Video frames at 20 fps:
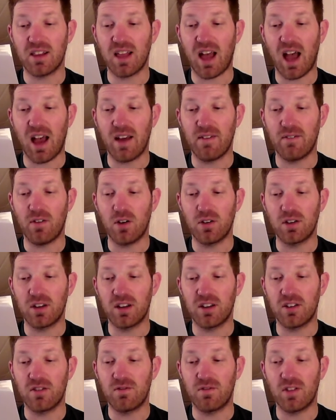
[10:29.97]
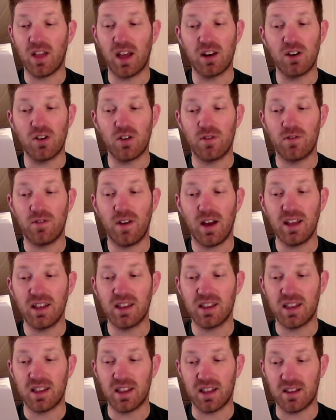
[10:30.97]
the high-voltage flight or fight
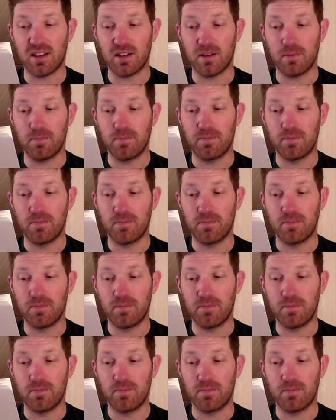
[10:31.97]
system.